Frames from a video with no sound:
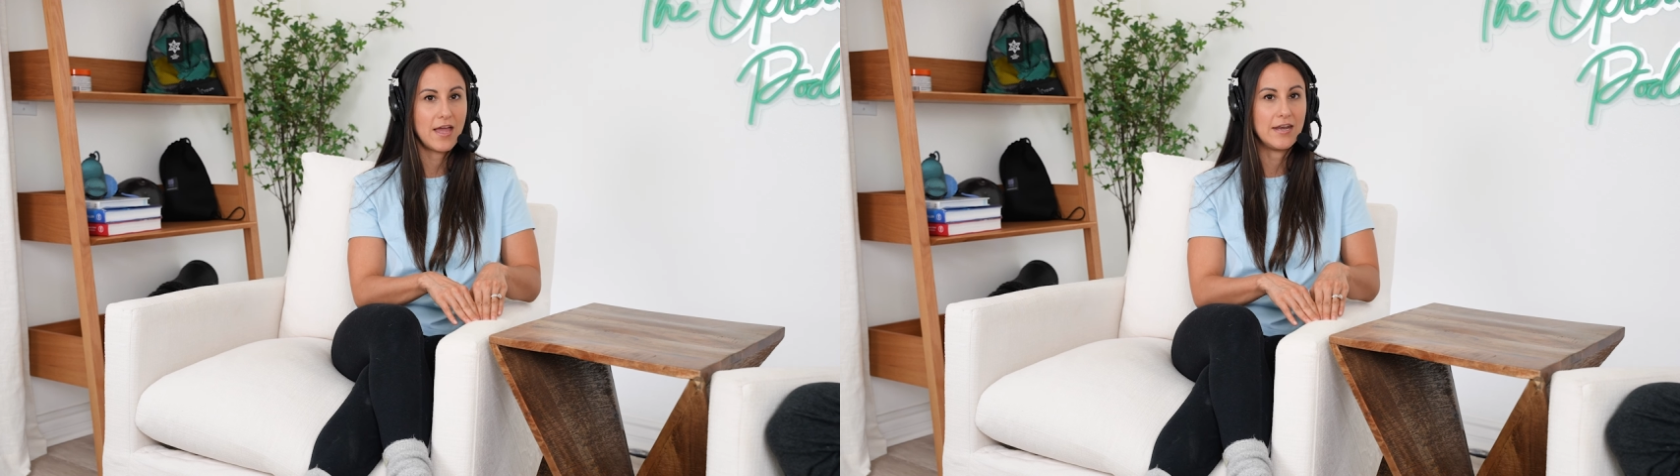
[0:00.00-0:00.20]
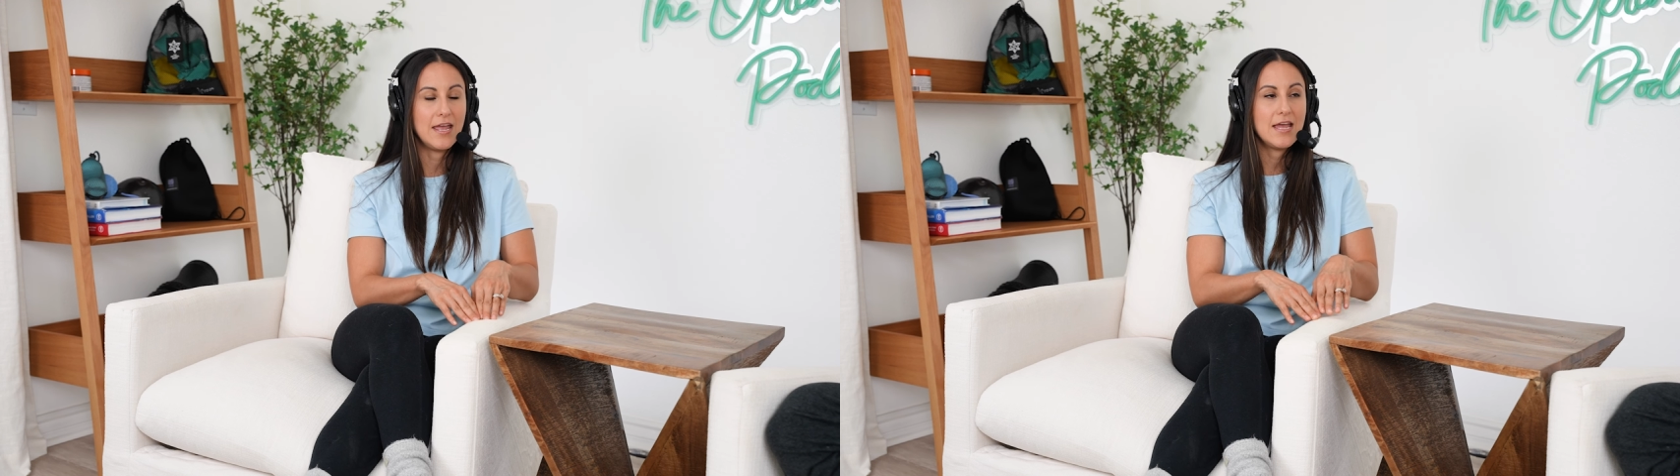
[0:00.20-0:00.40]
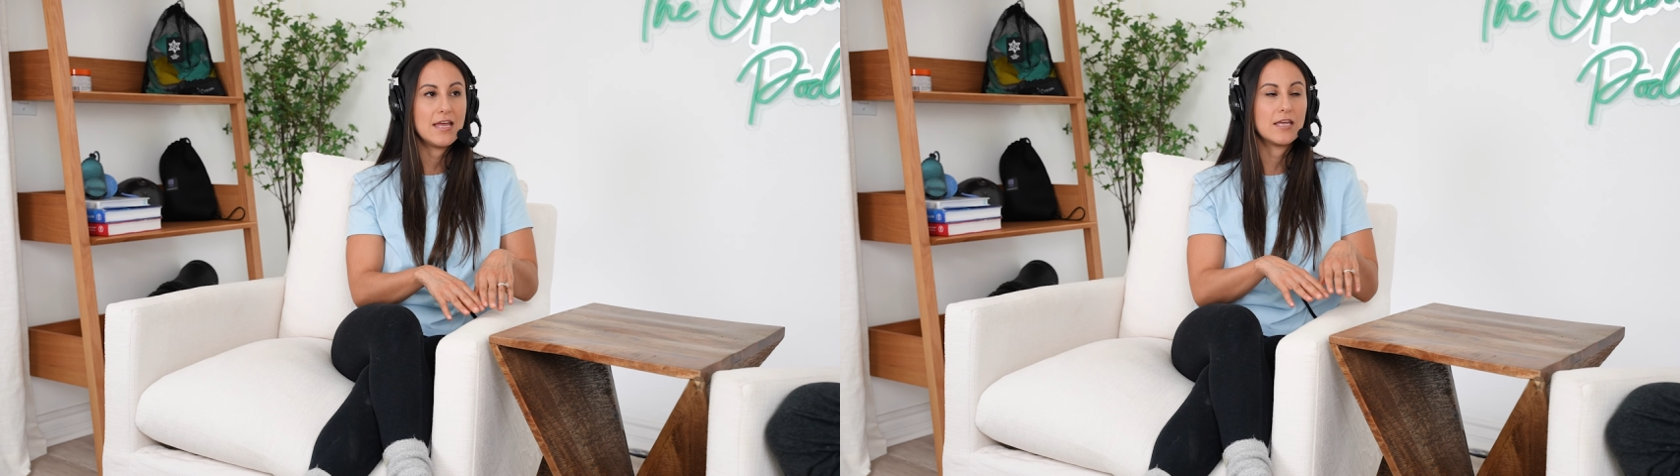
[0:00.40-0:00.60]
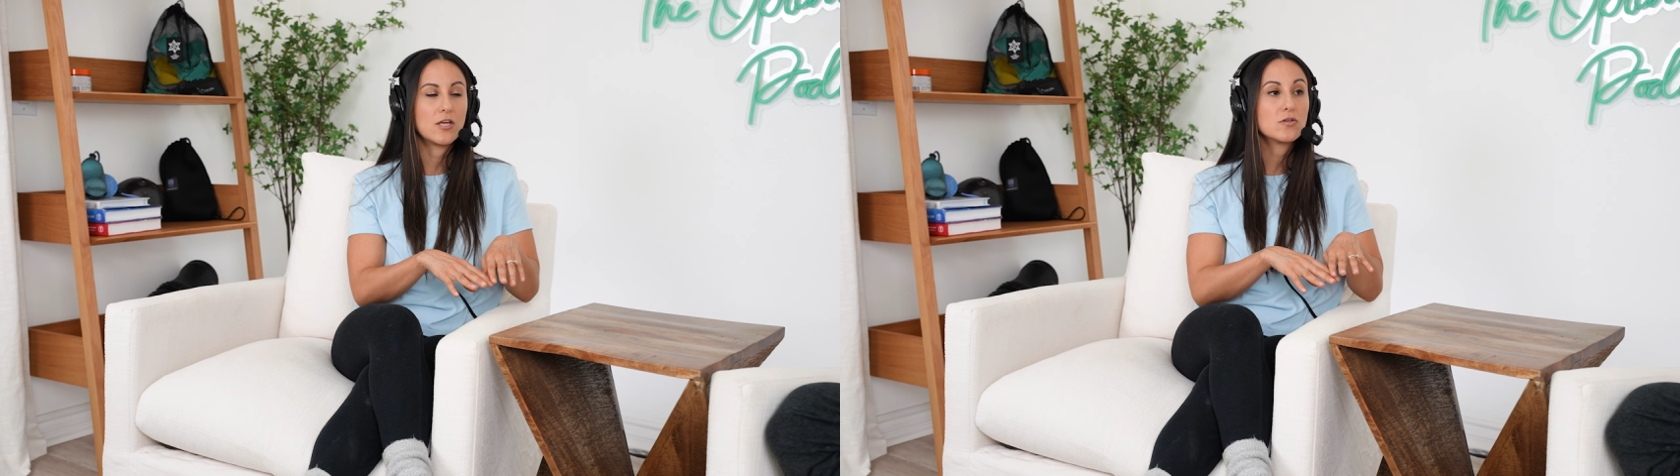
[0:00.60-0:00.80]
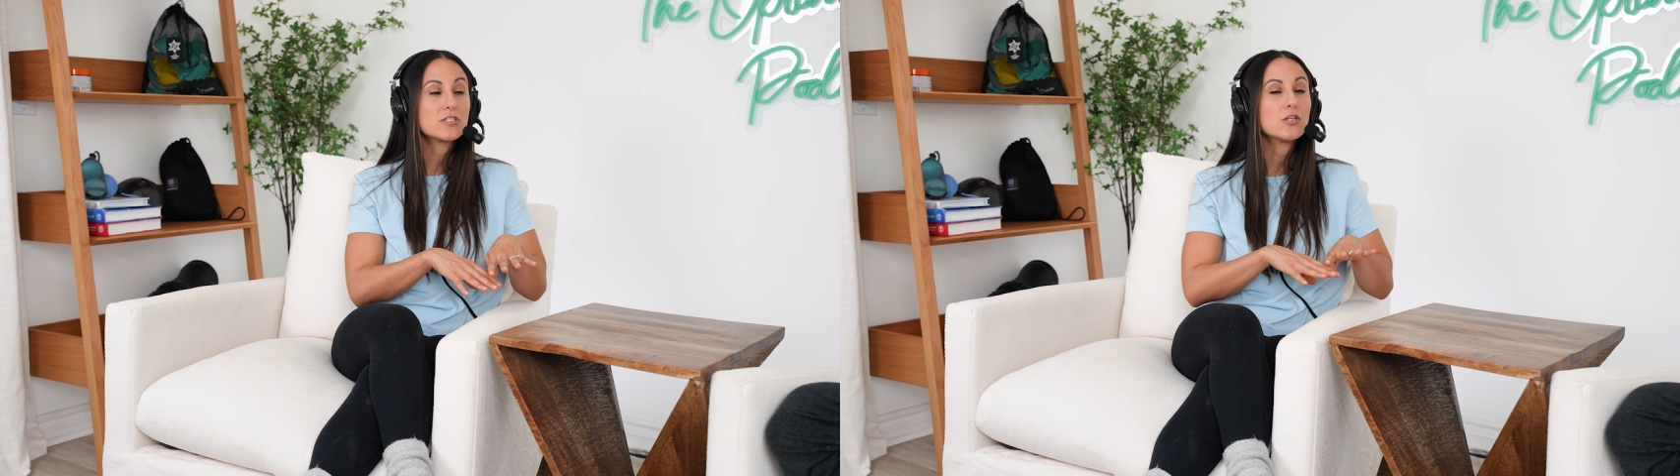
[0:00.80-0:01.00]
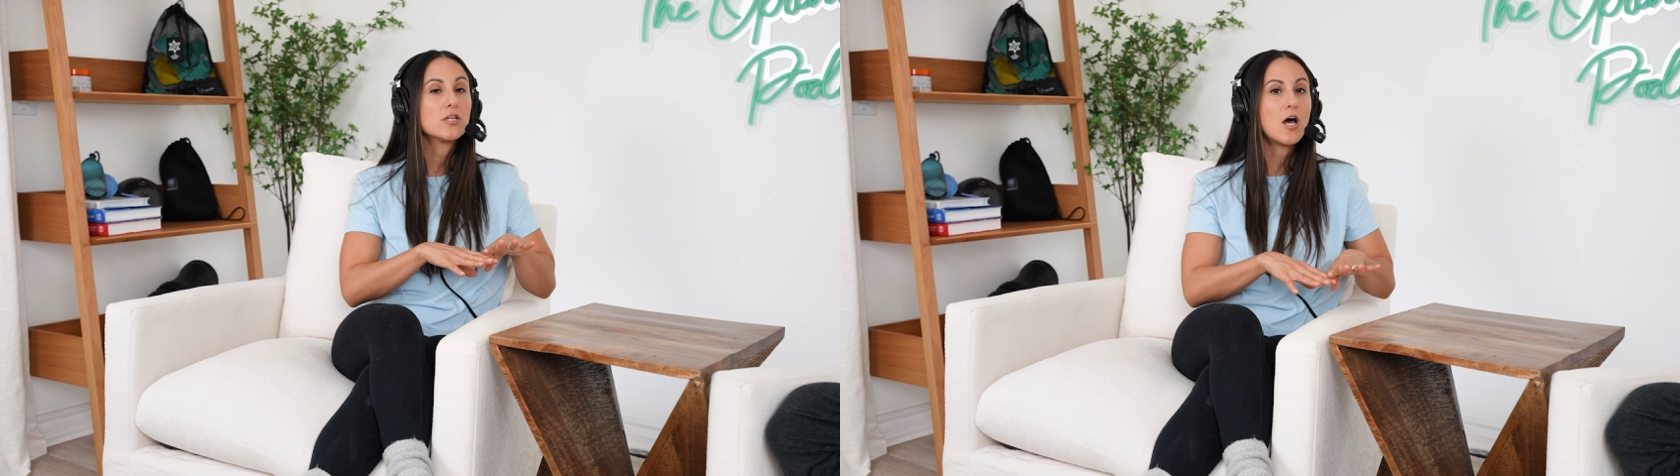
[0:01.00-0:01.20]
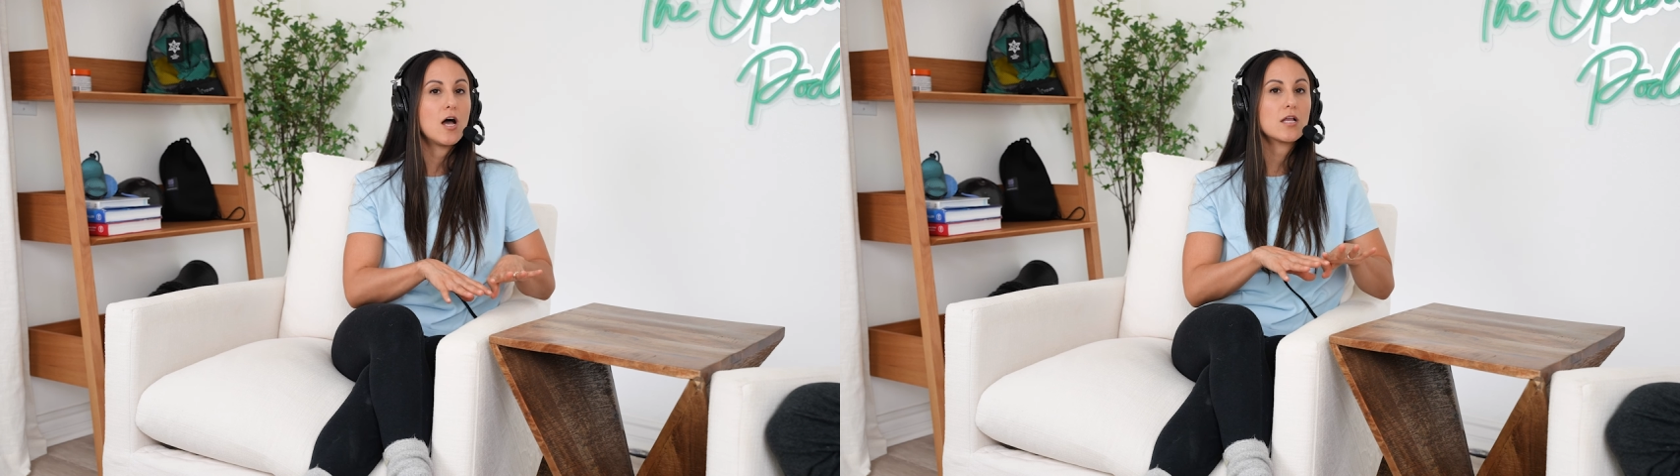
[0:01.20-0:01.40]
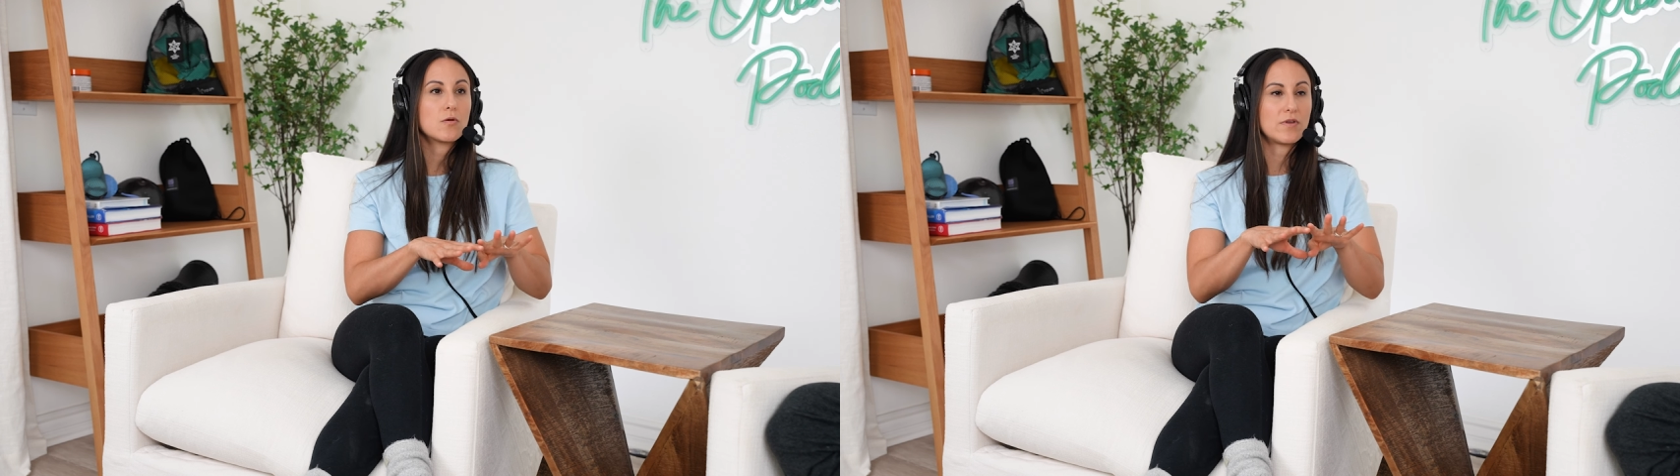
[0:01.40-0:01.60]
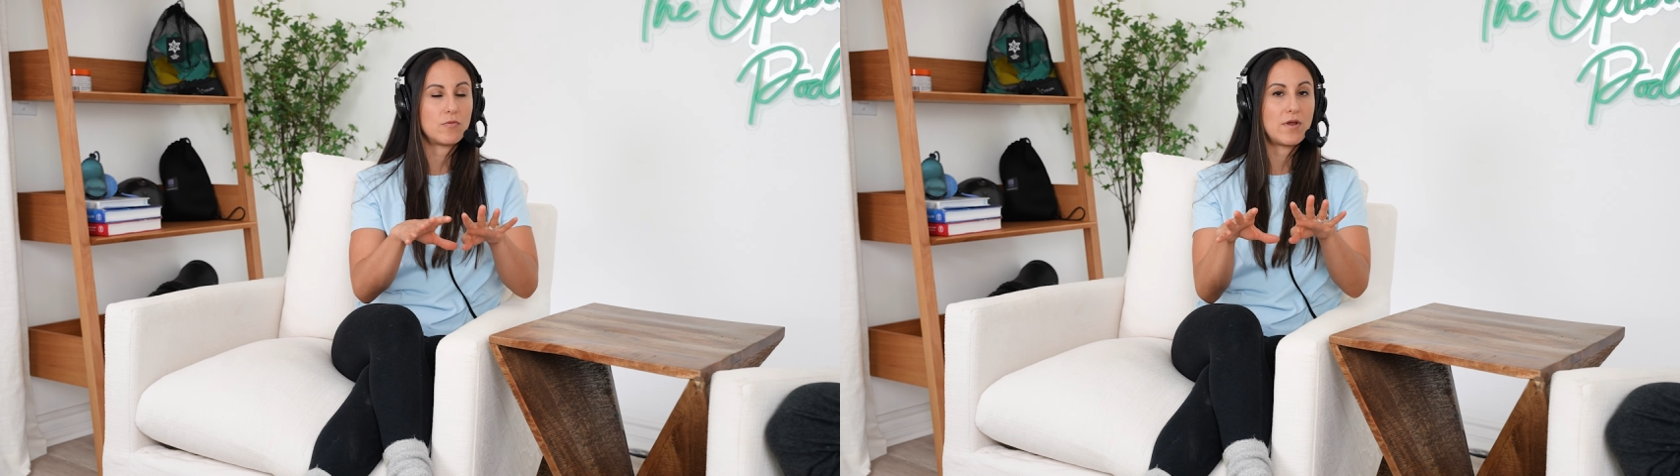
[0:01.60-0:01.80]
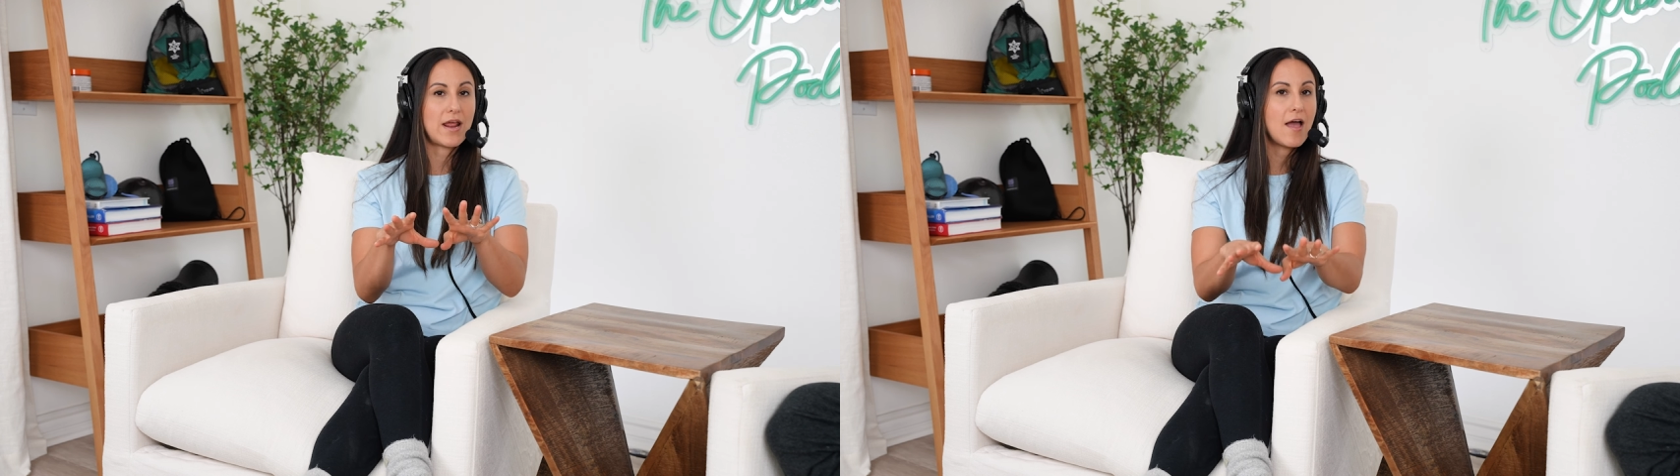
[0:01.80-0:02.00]
And it goes along
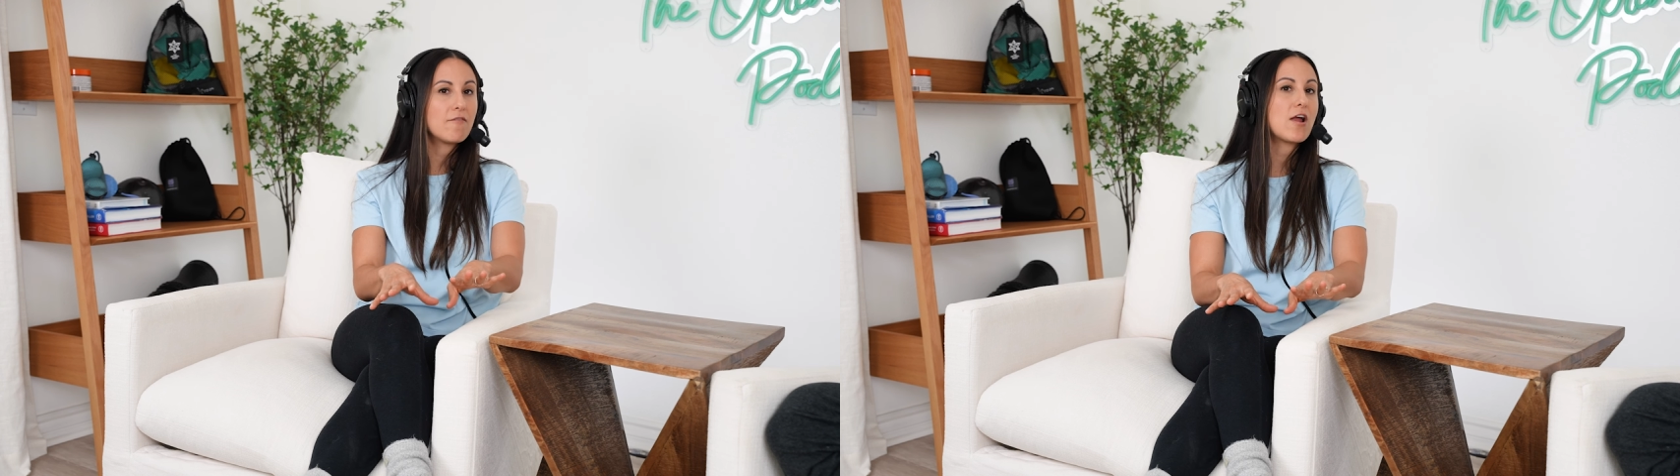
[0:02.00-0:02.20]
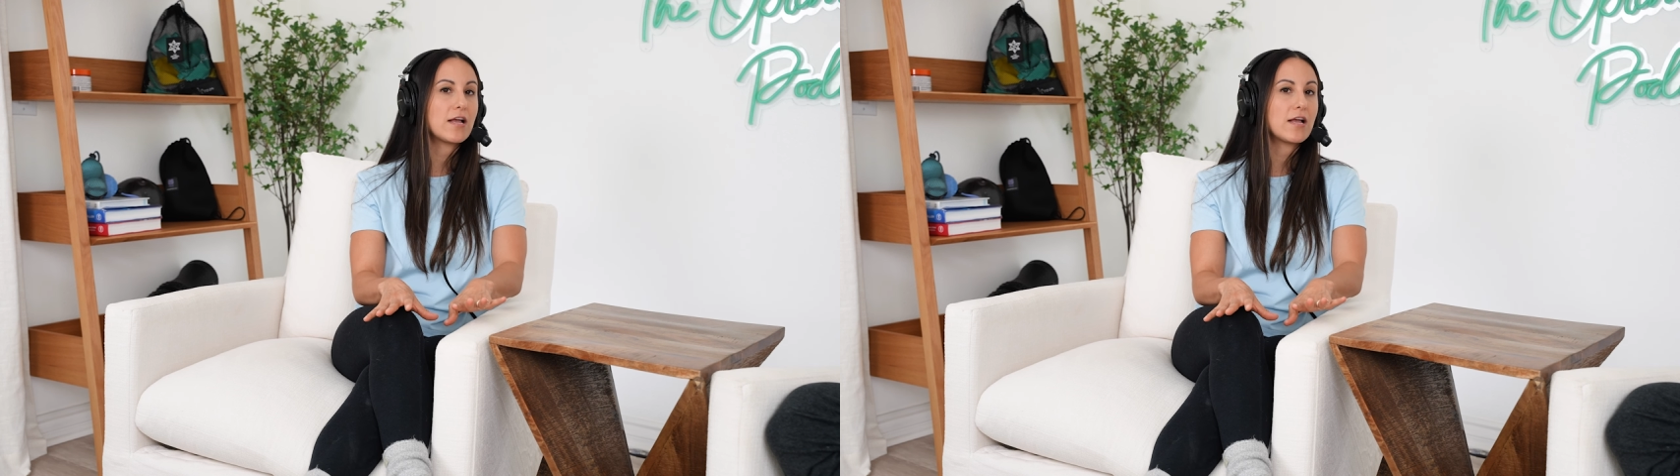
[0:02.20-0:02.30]
with whatever